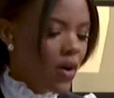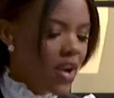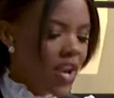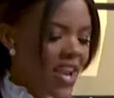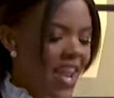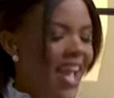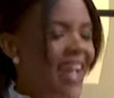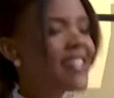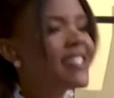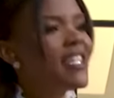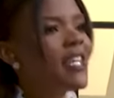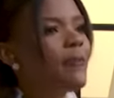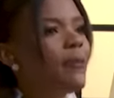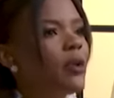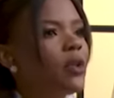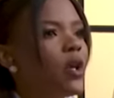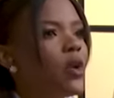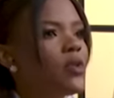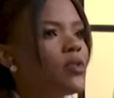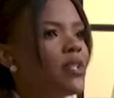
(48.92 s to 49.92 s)
Nancy
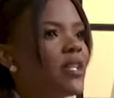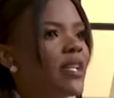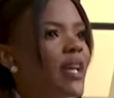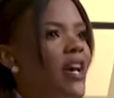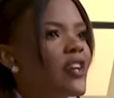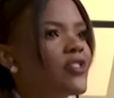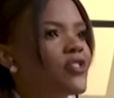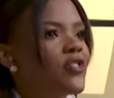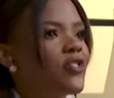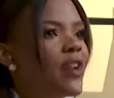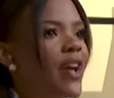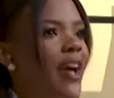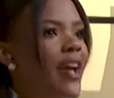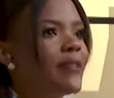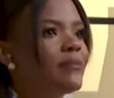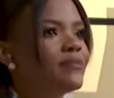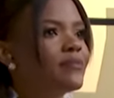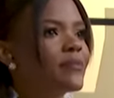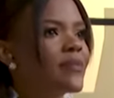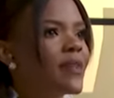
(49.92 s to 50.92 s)
Pelosi
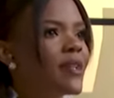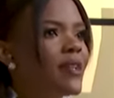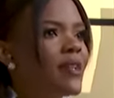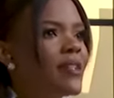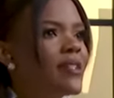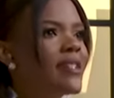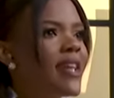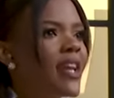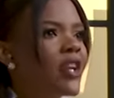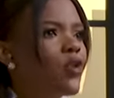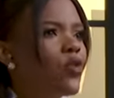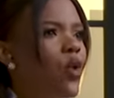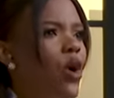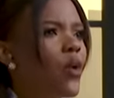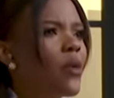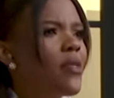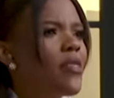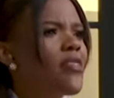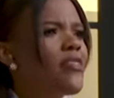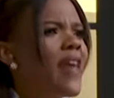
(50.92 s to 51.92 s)
yesterday said,
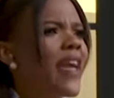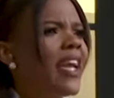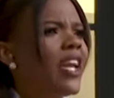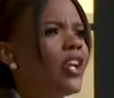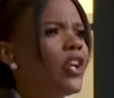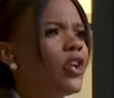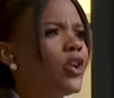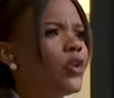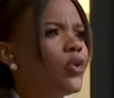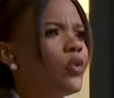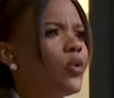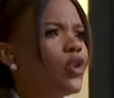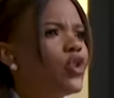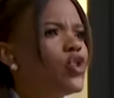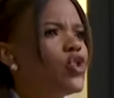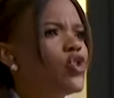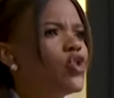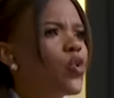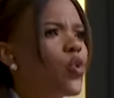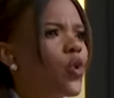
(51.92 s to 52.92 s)
quote, thank you,
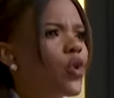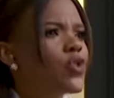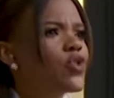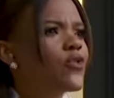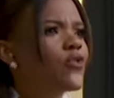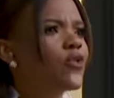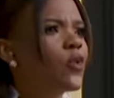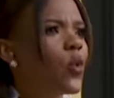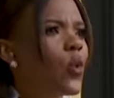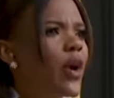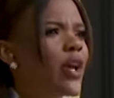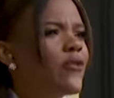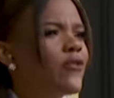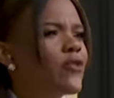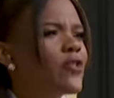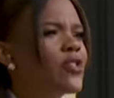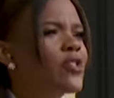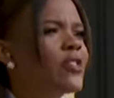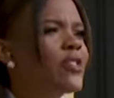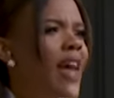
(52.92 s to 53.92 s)
George Floyd,
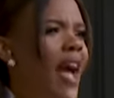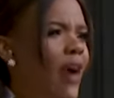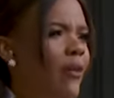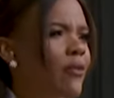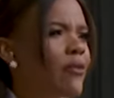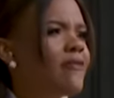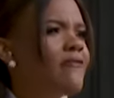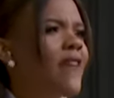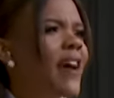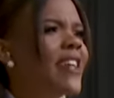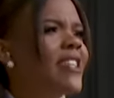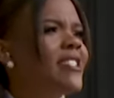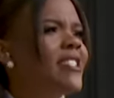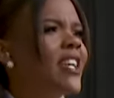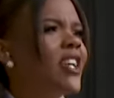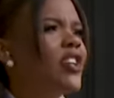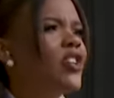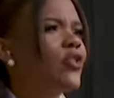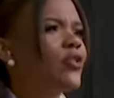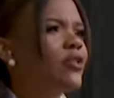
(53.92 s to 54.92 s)
for
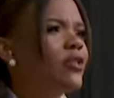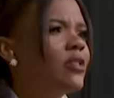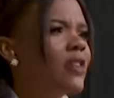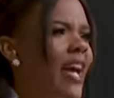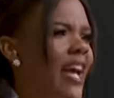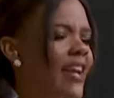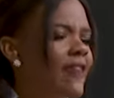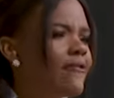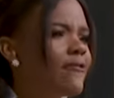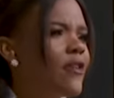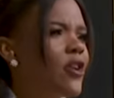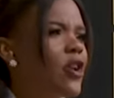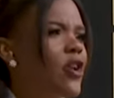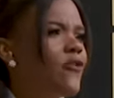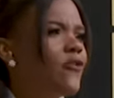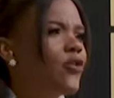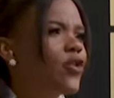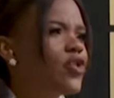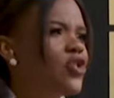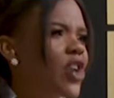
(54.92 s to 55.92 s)
sacrificing your life
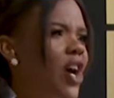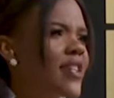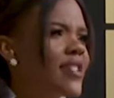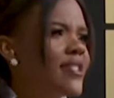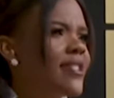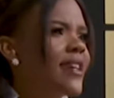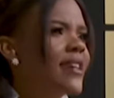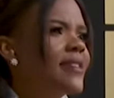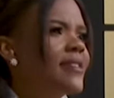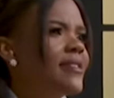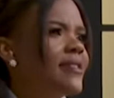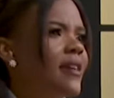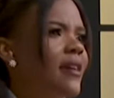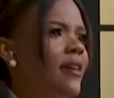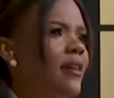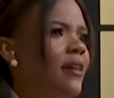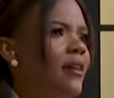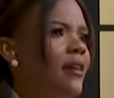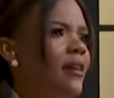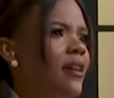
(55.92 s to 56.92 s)
for justice.
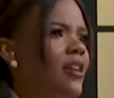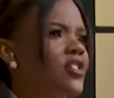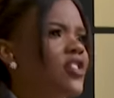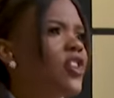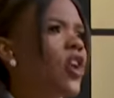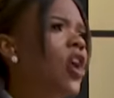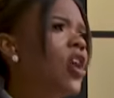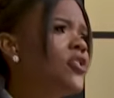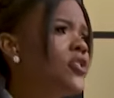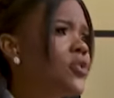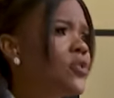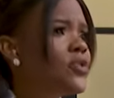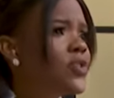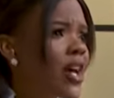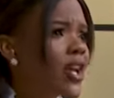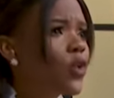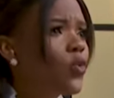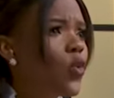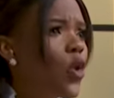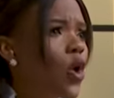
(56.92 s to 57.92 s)
She also
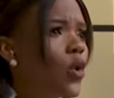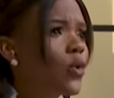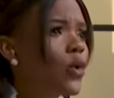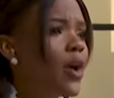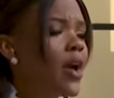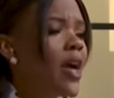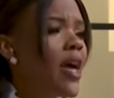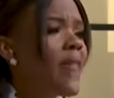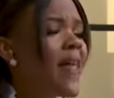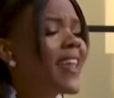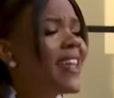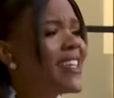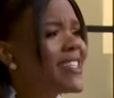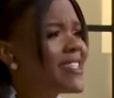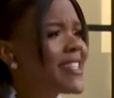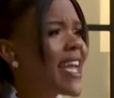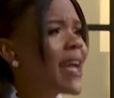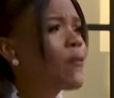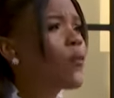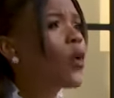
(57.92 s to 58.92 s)
said, quote, that
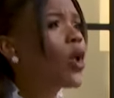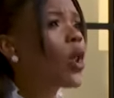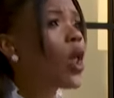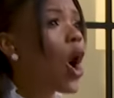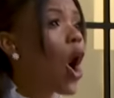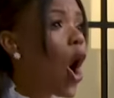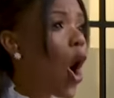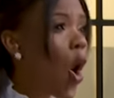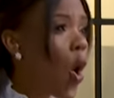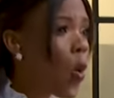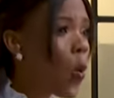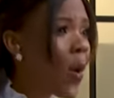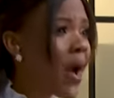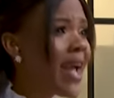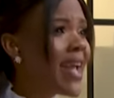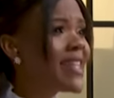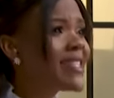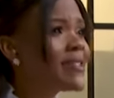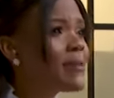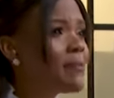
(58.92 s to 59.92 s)
his name will
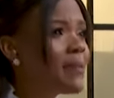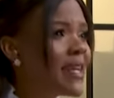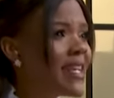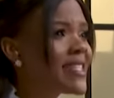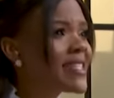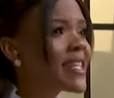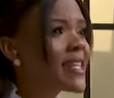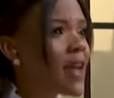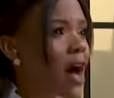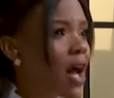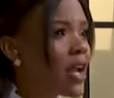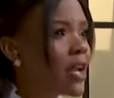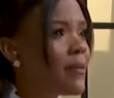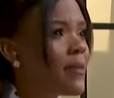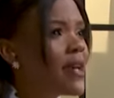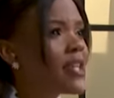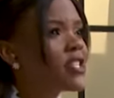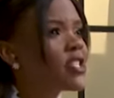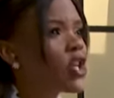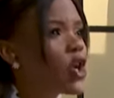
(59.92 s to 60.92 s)
always be
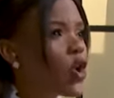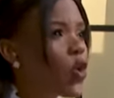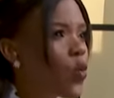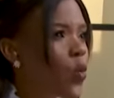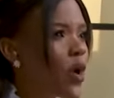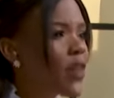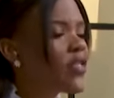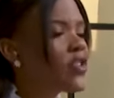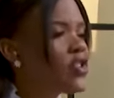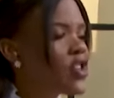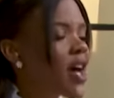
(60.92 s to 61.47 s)
synonymous with